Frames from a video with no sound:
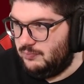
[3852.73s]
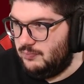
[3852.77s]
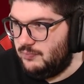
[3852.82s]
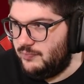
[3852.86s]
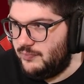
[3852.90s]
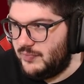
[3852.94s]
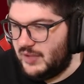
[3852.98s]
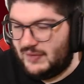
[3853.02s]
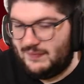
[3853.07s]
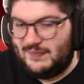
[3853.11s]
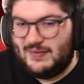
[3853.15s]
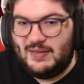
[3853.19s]

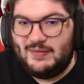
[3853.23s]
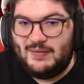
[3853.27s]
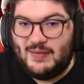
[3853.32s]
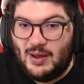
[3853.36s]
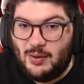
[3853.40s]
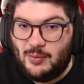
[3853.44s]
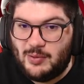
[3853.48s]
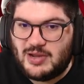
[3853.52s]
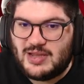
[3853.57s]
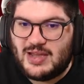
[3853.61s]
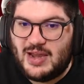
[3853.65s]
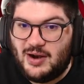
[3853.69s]
And then that
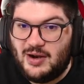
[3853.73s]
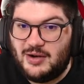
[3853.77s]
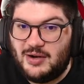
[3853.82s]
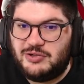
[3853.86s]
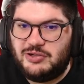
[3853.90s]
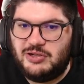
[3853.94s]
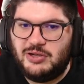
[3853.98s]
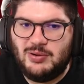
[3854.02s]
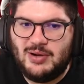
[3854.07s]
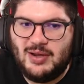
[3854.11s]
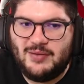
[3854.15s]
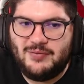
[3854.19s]
would guarantee
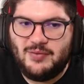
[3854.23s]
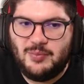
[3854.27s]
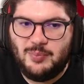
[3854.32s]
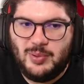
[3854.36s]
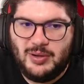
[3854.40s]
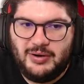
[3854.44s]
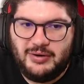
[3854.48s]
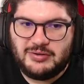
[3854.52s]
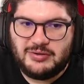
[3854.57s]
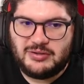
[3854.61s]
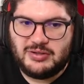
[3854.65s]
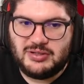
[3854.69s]
you 11
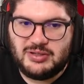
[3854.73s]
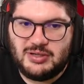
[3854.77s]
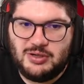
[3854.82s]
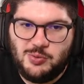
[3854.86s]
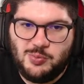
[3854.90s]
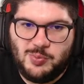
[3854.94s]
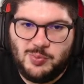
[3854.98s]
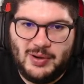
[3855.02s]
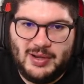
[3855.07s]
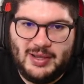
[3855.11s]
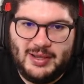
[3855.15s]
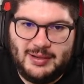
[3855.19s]
players. Because then you
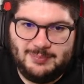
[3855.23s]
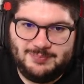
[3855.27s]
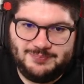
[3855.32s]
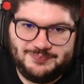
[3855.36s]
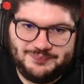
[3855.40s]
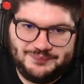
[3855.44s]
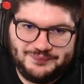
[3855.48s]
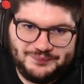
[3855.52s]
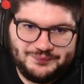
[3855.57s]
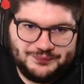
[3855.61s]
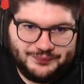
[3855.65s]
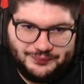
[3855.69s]
play
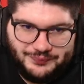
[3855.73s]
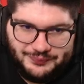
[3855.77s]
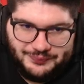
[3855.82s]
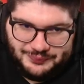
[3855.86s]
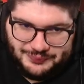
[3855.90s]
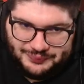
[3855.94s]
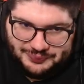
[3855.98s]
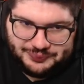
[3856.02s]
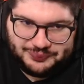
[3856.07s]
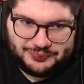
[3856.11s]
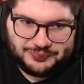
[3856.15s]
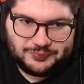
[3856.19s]

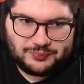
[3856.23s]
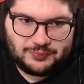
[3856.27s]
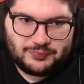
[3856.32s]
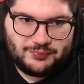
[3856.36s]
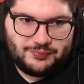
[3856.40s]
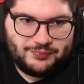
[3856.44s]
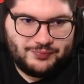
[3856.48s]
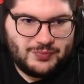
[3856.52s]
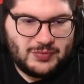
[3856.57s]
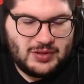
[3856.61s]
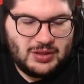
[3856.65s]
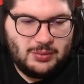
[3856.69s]

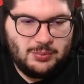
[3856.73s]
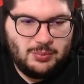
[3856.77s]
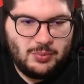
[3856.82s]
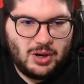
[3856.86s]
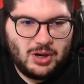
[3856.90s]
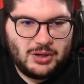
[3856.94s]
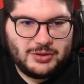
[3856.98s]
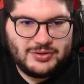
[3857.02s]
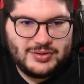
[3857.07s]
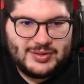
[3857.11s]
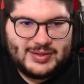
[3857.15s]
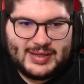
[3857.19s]

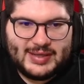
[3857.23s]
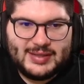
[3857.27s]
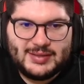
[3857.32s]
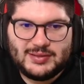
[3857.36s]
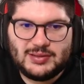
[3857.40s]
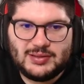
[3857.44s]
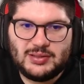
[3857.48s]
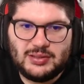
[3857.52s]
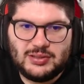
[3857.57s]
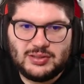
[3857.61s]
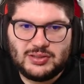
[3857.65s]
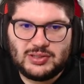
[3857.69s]
Martinez,
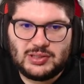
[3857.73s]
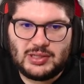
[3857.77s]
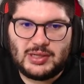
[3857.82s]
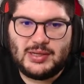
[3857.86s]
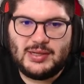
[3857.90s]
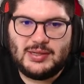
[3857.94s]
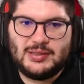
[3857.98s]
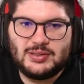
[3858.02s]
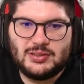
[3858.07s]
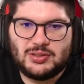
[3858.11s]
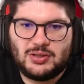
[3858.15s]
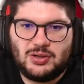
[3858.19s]

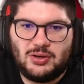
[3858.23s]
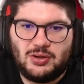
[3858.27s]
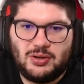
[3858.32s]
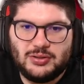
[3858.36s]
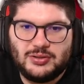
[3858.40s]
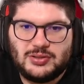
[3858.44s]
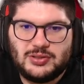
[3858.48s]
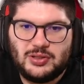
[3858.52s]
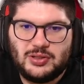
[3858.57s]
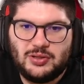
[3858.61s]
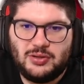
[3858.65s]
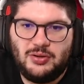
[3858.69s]
Saïss,
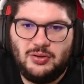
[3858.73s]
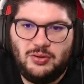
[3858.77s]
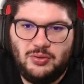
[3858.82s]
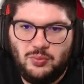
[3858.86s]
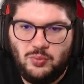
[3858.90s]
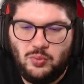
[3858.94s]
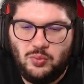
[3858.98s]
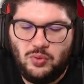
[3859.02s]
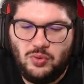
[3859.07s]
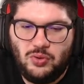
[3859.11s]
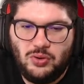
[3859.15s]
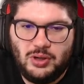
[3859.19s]
Konsa,
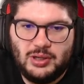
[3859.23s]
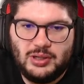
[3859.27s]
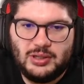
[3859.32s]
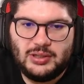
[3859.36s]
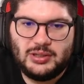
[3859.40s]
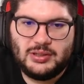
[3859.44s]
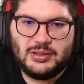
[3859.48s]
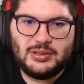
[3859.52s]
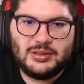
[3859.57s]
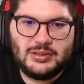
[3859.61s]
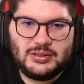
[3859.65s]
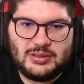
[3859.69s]
Ward,
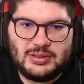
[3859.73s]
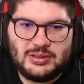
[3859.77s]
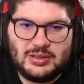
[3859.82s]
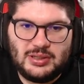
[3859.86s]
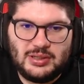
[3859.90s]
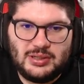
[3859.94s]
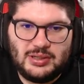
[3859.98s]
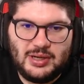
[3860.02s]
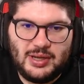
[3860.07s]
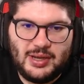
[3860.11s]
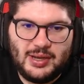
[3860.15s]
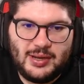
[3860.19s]

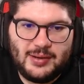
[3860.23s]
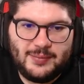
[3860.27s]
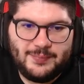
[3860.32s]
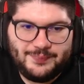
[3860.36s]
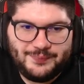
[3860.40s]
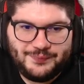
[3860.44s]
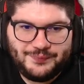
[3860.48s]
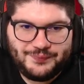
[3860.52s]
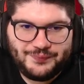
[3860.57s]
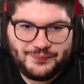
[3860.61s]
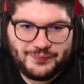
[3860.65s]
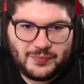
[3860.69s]
Digne,
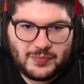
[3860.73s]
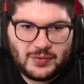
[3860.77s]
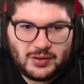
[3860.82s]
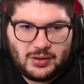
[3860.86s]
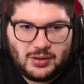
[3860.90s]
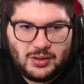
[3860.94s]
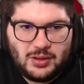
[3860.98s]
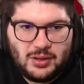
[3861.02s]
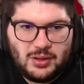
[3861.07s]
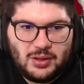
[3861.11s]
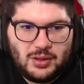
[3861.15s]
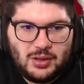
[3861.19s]

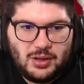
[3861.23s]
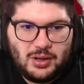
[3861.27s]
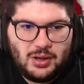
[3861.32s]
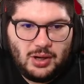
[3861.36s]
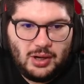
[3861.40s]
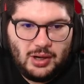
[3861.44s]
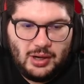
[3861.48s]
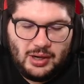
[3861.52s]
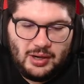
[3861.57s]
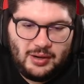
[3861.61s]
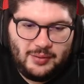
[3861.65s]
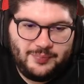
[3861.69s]

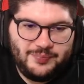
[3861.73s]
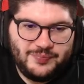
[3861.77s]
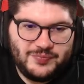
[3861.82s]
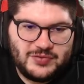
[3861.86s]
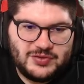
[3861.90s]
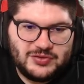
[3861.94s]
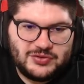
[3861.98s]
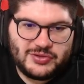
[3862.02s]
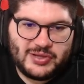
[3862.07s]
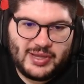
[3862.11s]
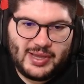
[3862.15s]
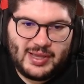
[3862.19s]
um,
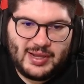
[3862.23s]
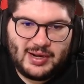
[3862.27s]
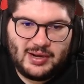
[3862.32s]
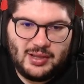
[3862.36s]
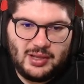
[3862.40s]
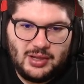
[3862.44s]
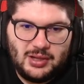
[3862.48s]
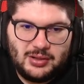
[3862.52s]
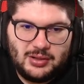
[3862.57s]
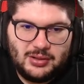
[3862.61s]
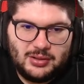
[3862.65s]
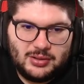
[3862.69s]

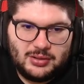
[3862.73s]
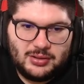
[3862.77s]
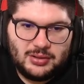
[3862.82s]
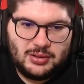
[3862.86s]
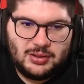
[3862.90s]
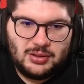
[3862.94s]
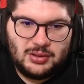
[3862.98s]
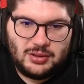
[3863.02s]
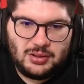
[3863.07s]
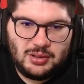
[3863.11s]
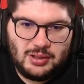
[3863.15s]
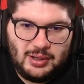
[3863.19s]
Salah,
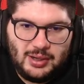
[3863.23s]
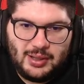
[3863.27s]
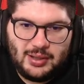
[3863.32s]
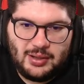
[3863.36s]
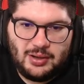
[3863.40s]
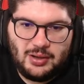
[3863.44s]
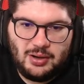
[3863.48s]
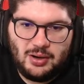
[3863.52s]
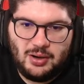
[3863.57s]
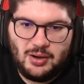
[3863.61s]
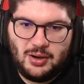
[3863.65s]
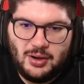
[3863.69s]

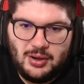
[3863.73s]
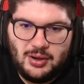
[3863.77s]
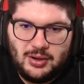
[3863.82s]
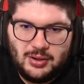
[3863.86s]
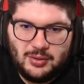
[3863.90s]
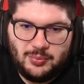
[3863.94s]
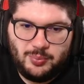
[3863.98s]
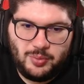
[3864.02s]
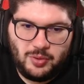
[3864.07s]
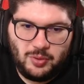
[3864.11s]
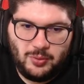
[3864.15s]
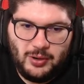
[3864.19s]
Lingard,
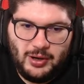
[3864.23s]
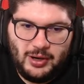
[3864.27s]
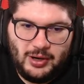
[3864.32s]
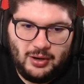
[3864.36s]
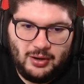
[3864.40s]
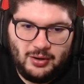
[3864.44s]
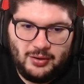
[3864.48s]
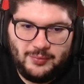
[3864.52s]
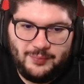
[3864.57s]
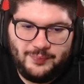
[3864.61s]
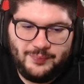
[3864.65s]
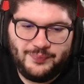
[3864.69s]

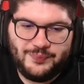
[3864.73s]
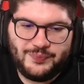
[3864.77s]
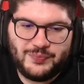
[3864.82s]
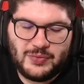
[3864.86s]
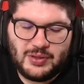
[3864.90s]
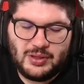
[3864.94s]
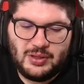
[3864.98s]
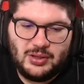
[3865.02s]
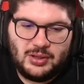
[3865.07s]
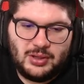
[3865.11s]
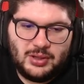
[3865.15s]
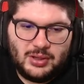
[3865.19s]
Pereira,
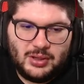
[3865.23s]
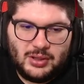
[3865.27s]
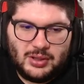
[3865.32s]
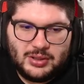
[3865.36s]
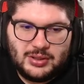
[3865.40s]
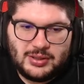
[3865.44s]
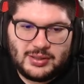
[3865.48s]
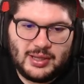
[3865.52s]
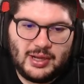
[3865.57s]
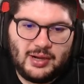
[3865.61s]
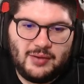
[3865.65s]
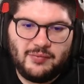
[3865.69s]

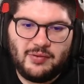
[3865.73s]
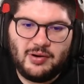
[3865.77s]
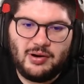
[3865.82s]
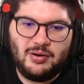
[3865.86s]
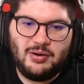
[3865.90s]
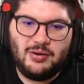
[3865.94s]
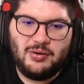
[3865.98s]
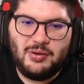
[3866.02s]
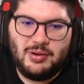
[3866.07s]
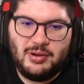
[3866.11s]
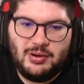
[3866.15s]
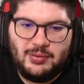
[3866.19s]

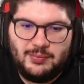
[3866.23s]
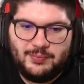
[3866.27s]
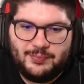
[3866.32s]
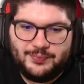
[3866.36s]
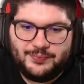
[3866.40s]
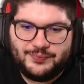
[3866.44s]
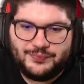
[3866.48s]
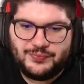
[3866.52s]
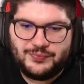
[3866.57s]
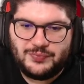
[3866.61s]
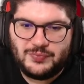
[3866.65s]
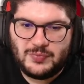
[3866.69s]
Calvert-Lewin,
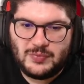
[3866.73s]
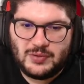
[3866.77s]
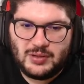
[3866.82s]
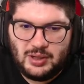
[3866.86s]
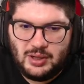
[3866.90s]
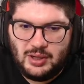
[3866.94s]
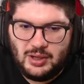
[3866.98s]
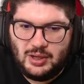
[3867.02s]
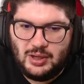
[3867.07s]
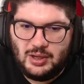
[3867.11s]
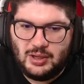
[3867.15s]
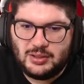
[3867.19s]

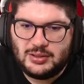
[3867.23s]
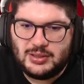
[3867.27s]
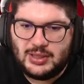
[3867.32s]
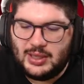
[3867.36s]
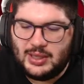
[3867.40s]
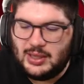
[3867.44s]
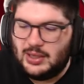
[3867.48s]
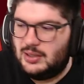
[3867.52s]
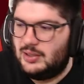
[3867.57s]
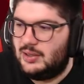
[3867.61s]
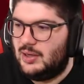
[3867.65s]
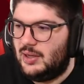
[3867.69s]
uh,
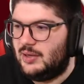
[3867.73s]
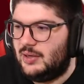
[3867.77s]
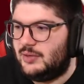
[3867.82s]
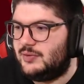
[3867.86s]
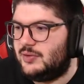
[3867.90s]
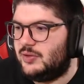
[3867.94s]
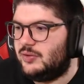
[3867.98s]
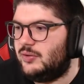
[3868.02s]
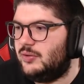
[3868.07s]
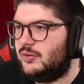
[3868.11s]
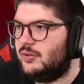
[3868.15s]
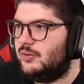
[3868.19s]
Kane, and
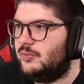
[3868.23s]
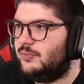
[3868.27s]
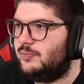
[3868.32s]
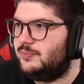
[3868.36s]
Antonio.